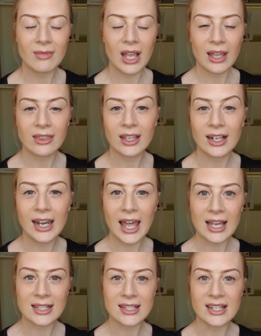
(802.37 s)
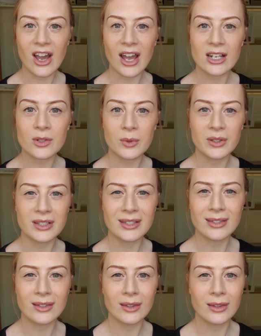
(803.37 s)
I think last night was
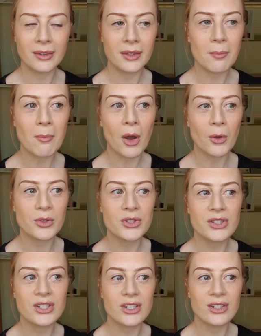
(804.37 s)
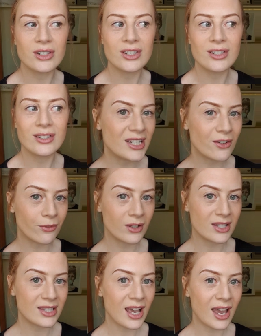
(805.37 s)
the most
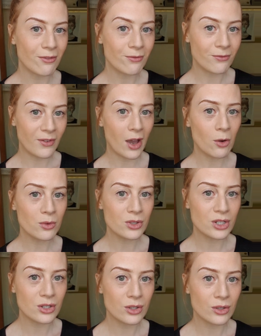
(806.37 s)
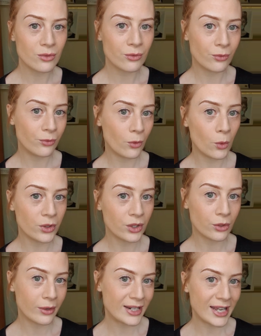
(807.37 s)
difference I felt for the
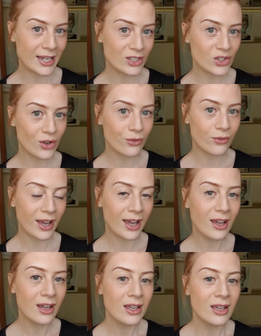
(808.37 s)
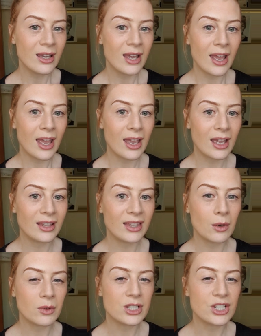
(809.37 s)
3 days so far, and
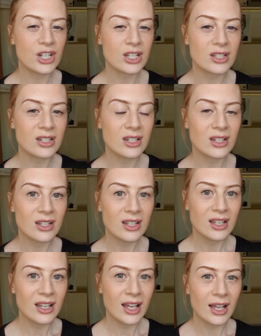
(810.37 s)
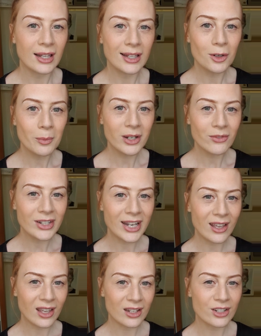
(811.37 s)
that was just a little bit of an
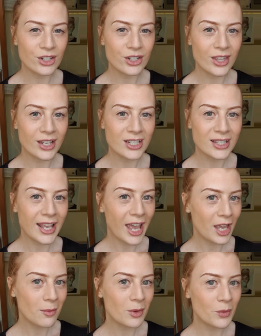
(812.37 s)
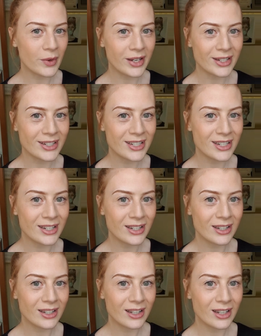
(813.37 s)
itch that just came and went
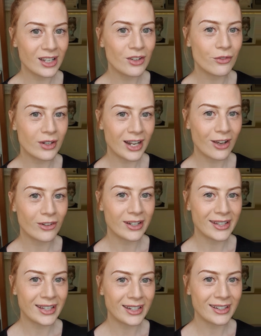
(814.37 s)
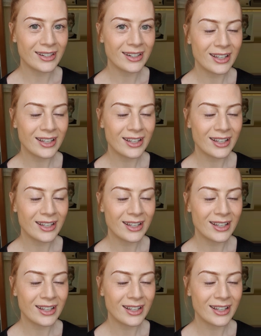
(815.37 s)
every now and again,